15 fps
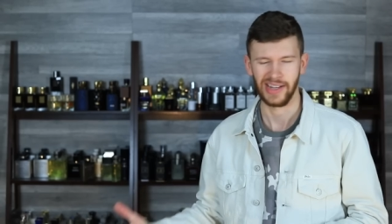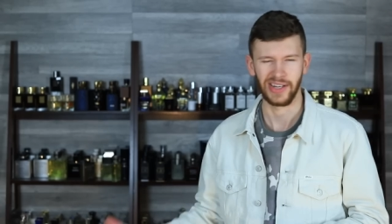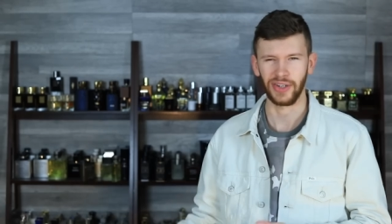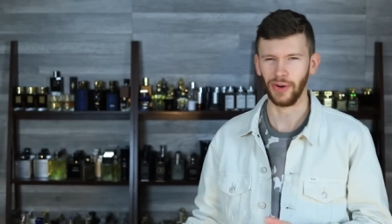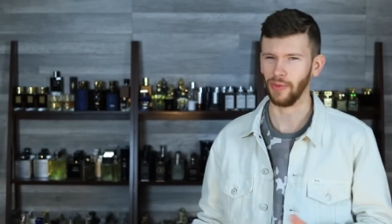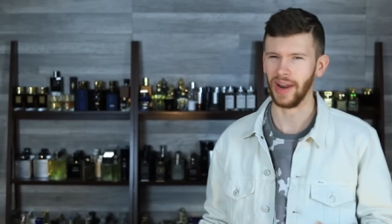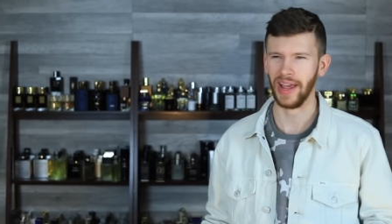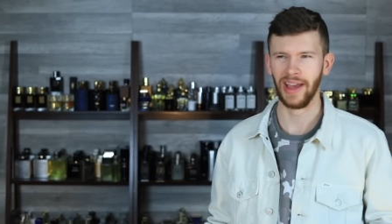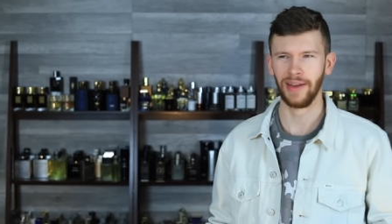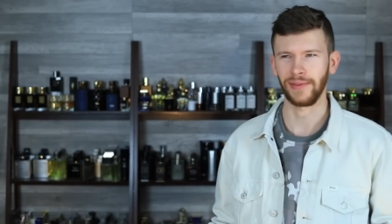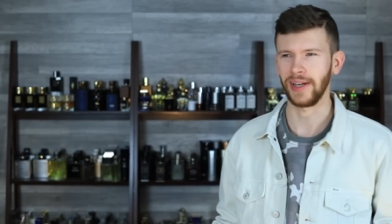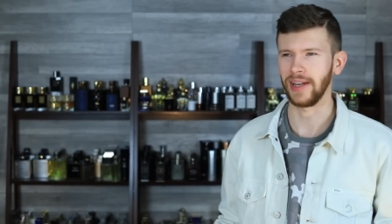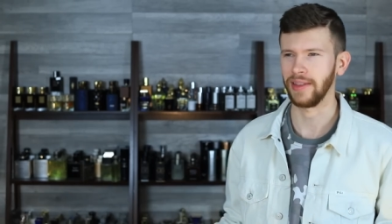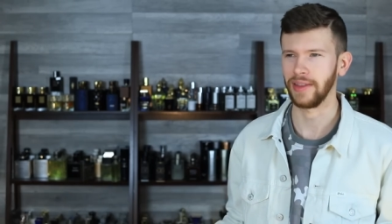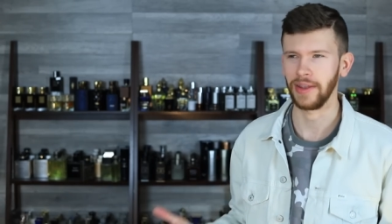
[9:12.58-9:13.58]
don't have
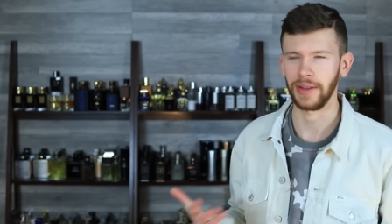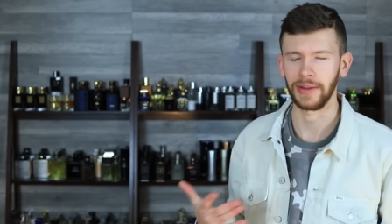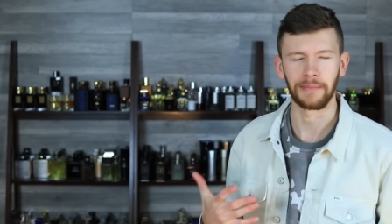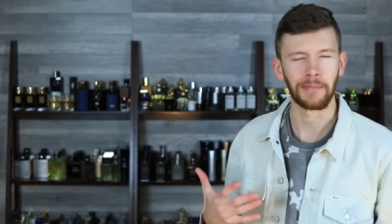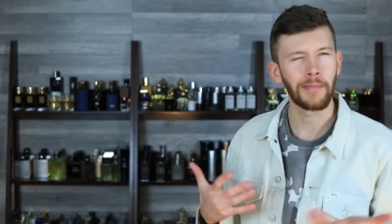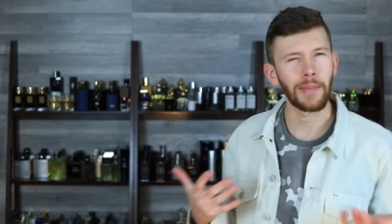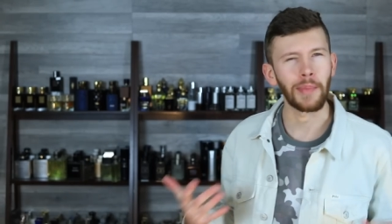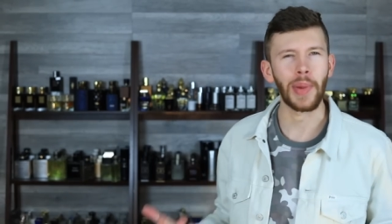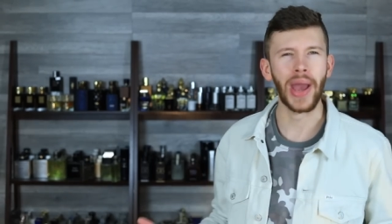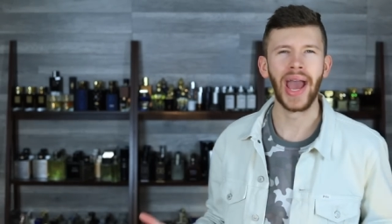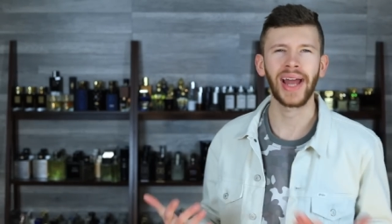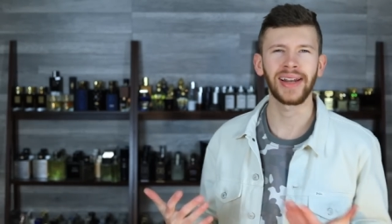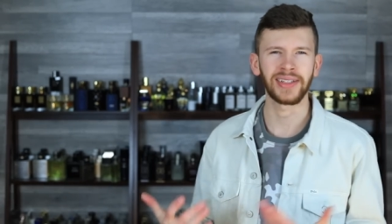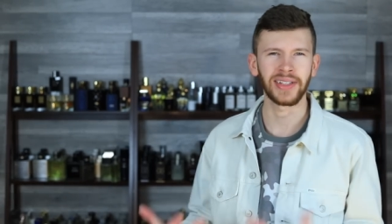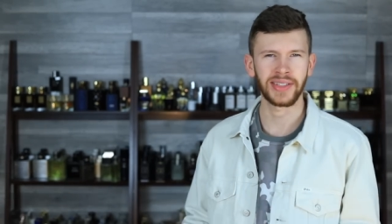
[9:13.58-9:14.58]
anything
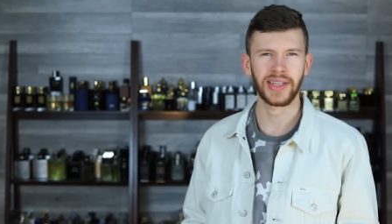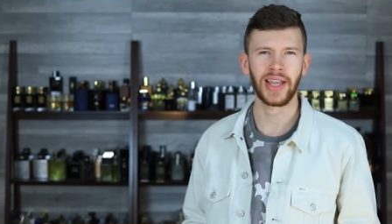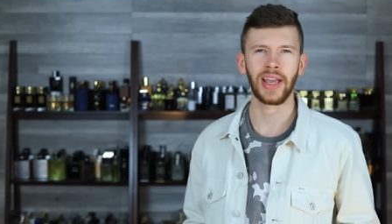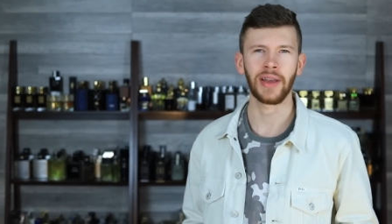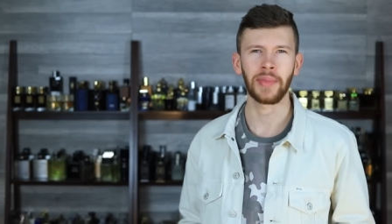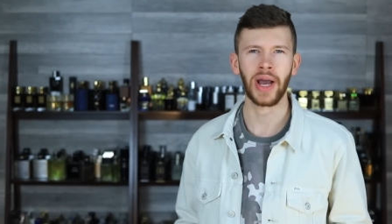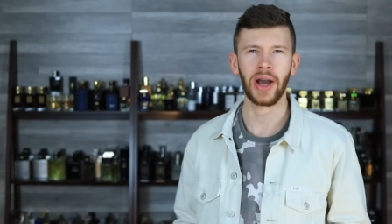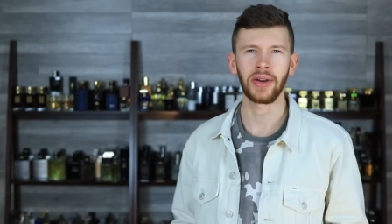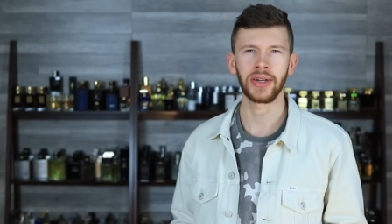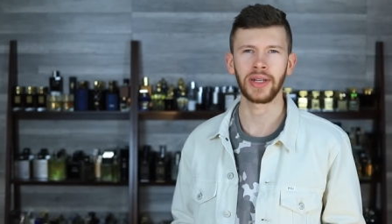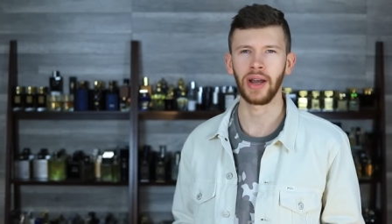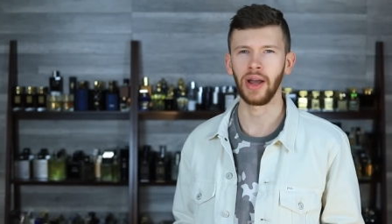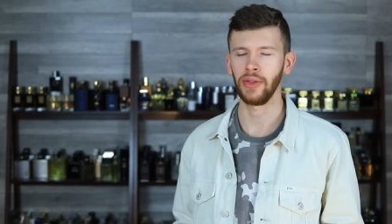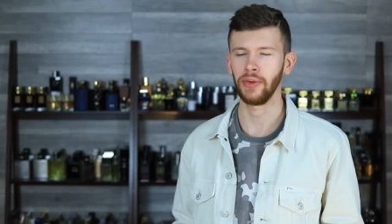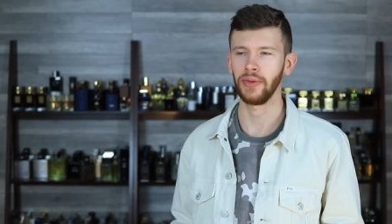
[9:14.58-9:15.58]
bad to say about it
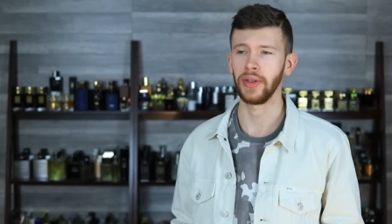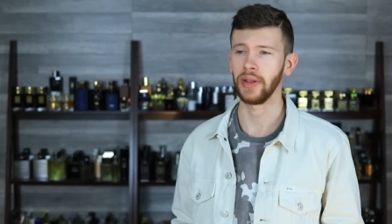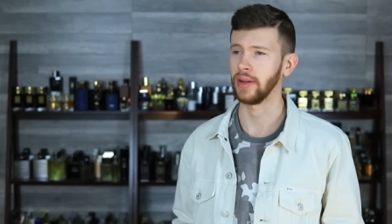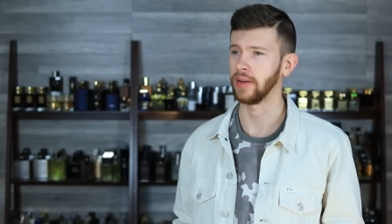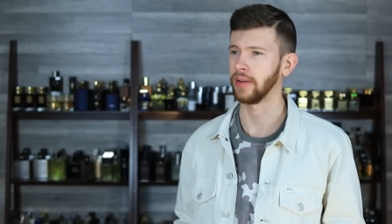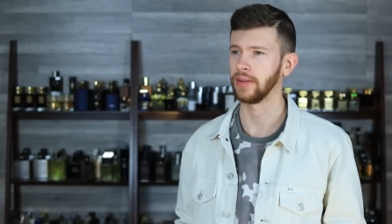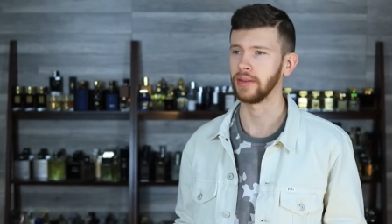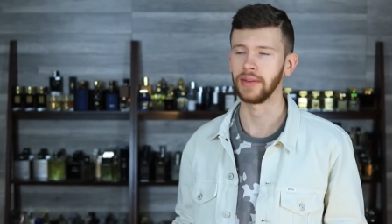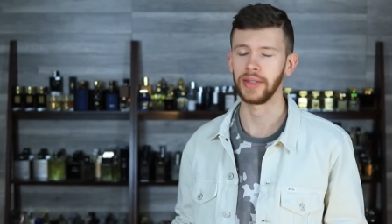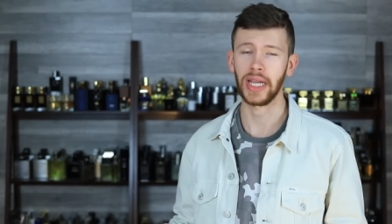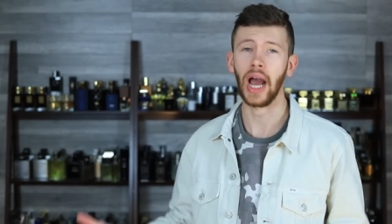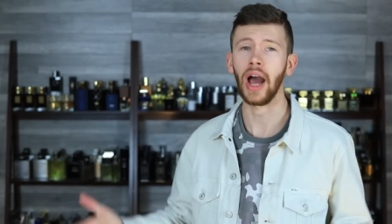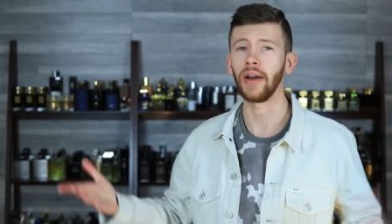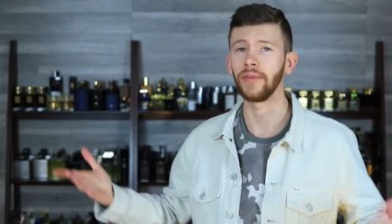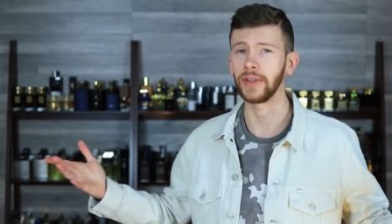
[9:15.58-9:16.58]
other than the
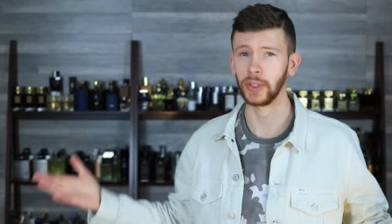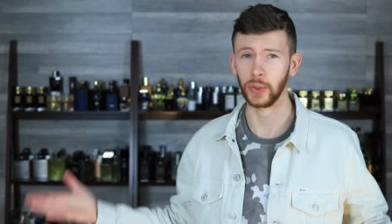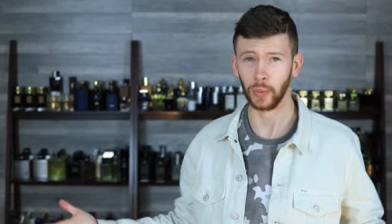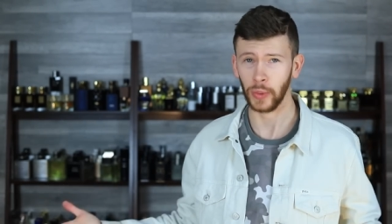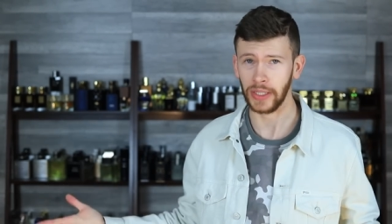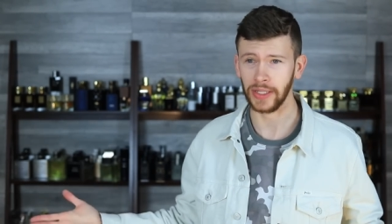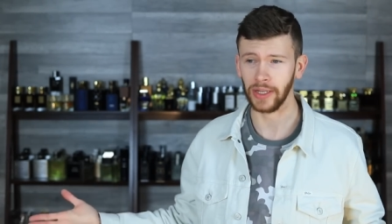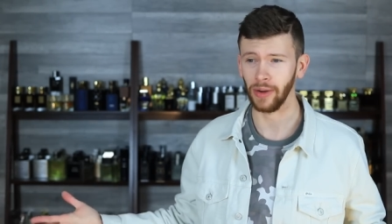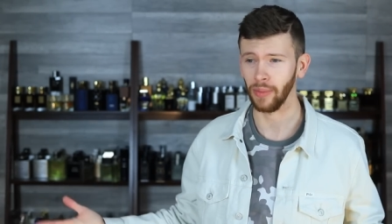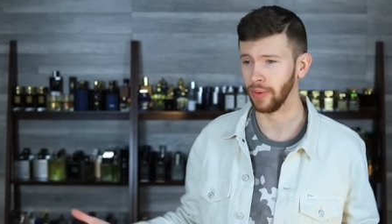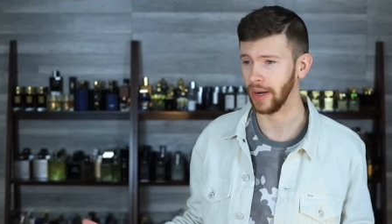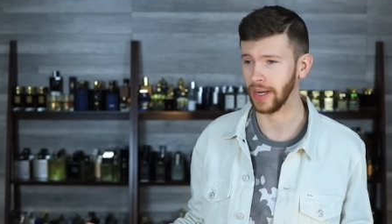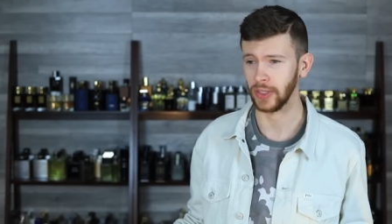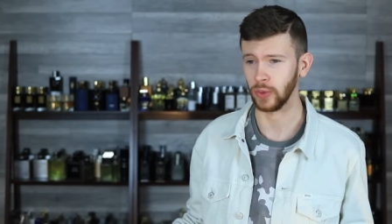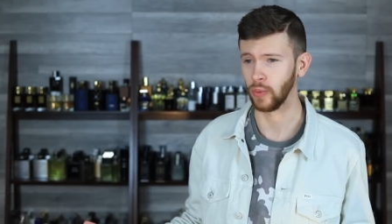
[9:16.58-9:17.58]
obvious retail
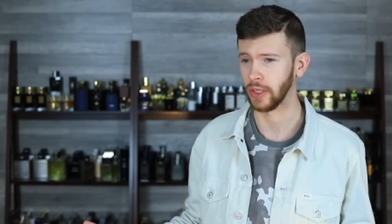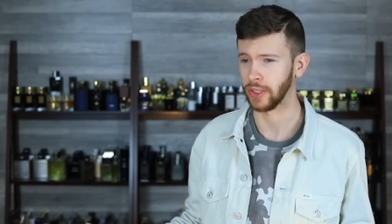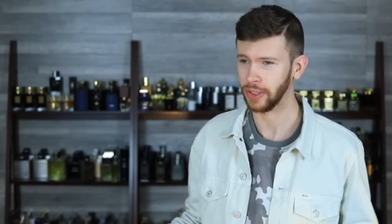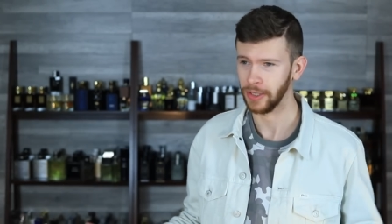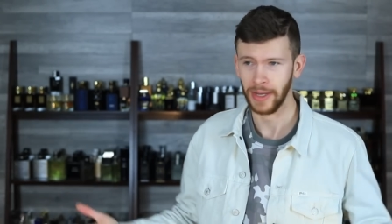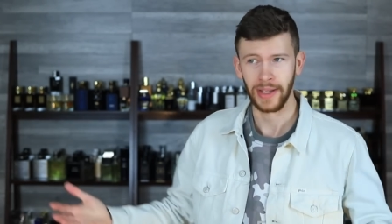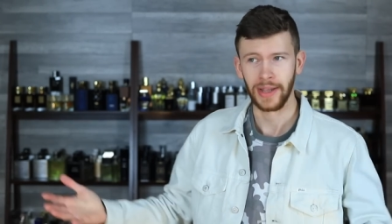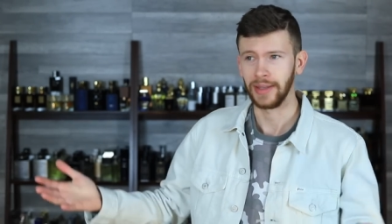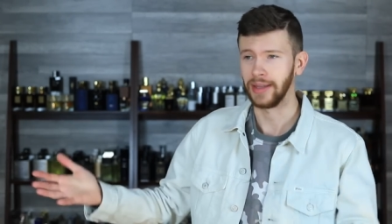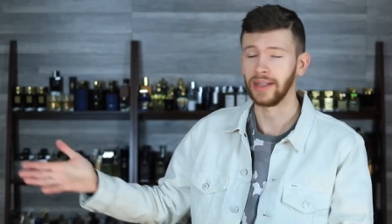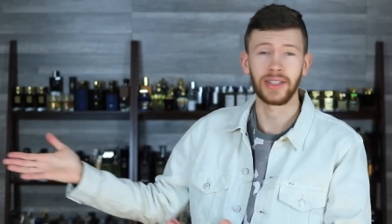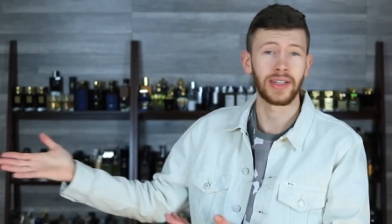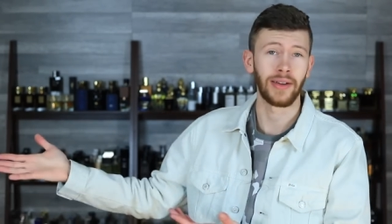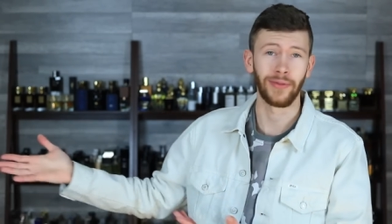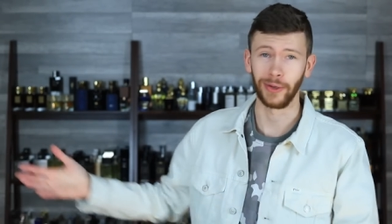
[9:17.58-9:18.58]
price, which
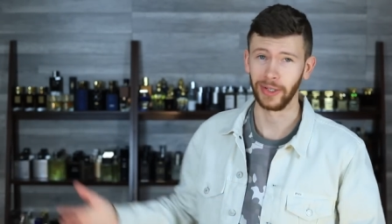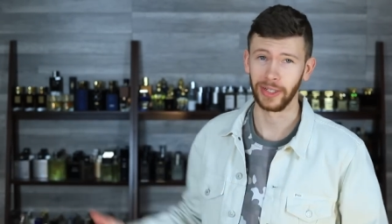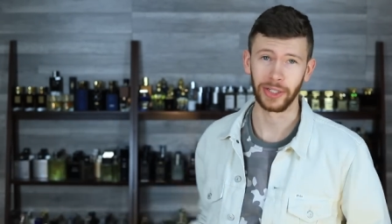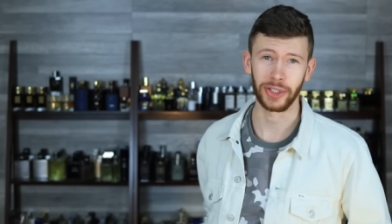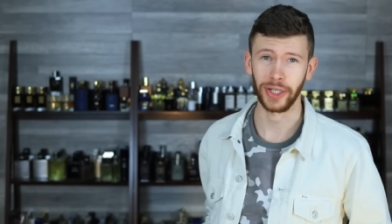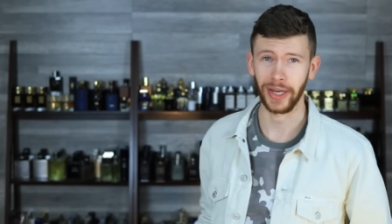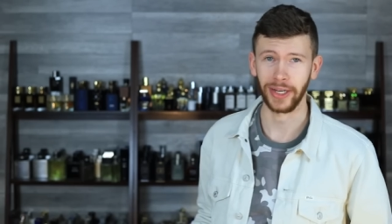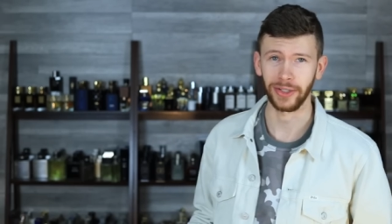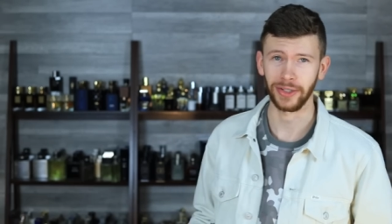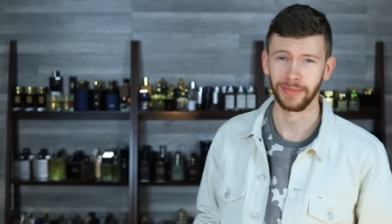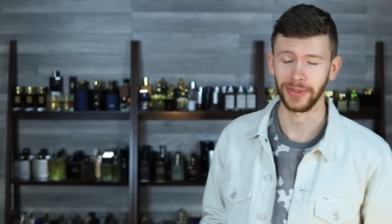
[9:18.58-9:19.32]
that's never going to change.